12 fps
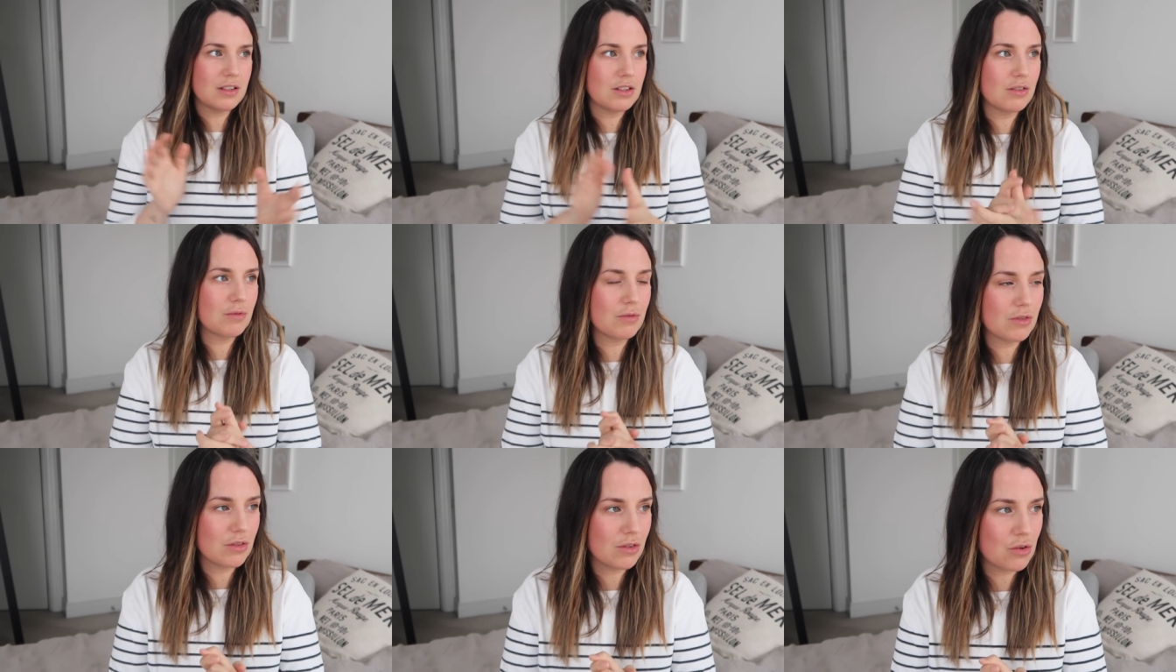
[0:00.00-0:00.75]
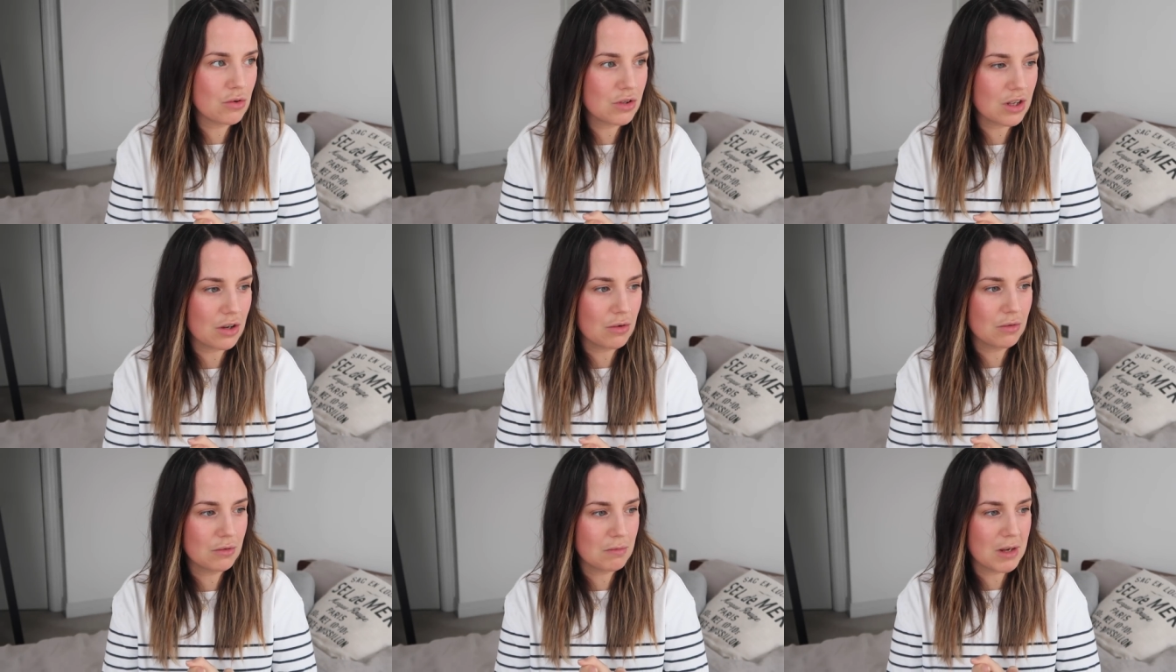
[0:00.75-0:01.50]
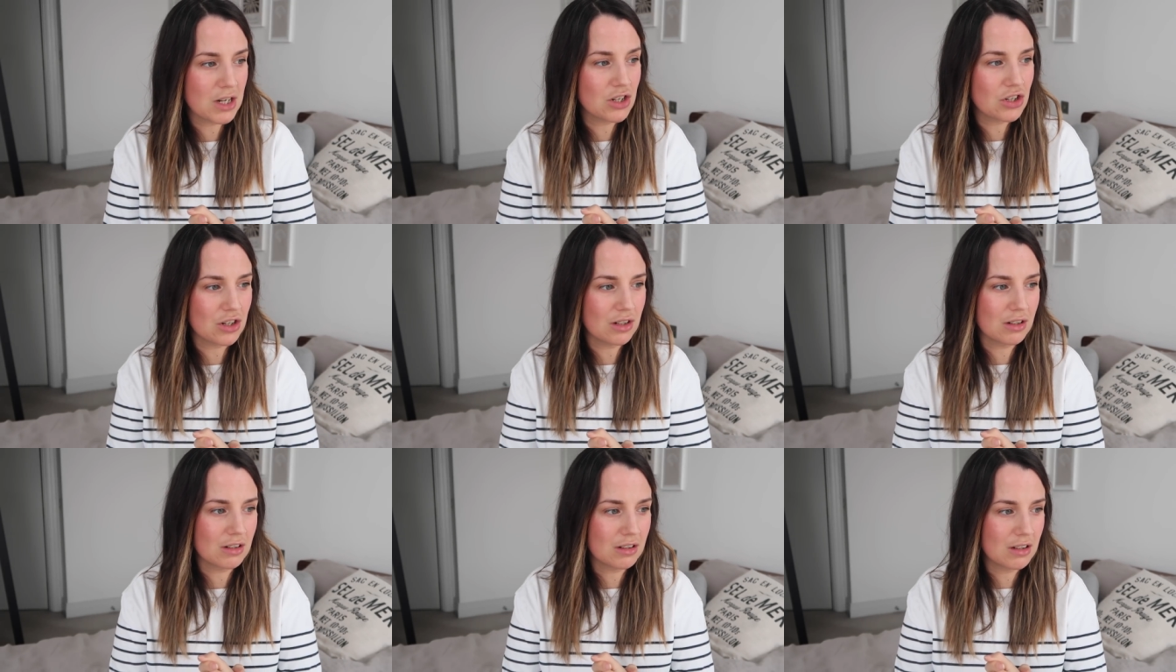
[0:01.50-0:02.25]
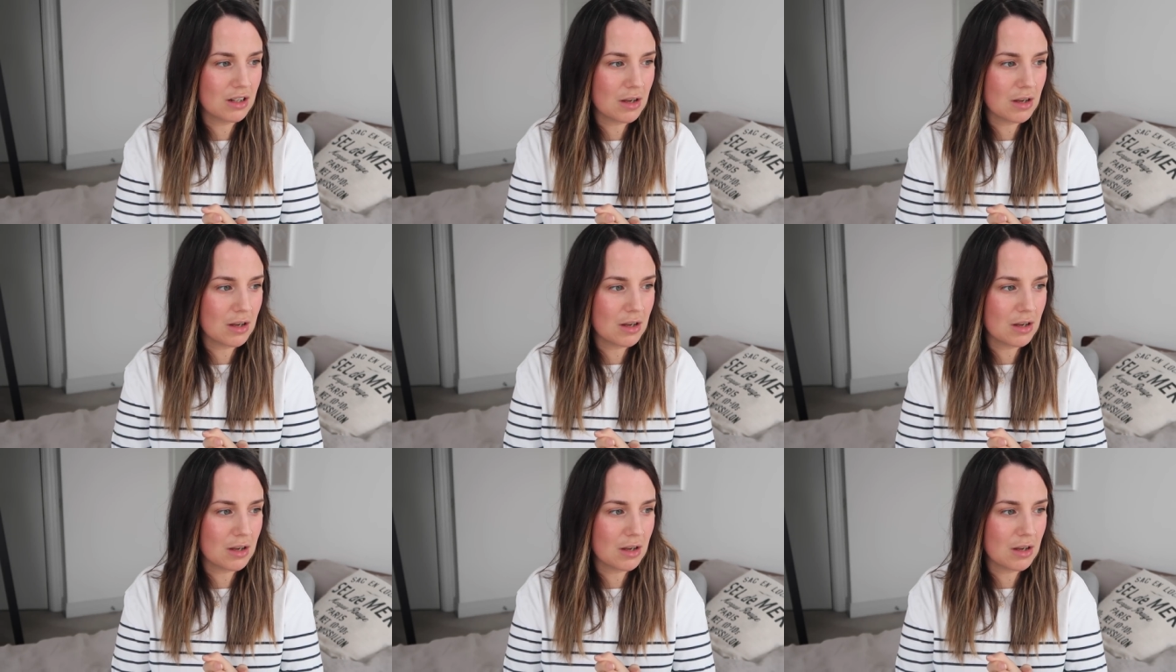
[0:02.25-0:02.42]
to also mention,